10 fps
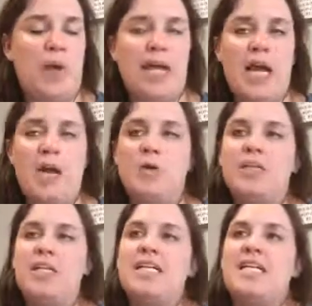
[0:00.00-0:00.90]
now.
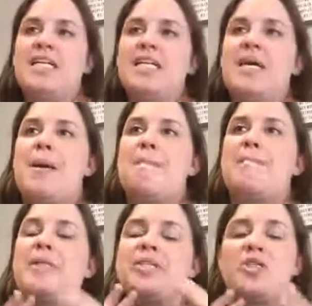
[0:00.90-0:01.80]

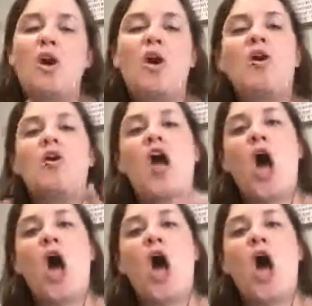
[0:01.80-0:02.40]
But turn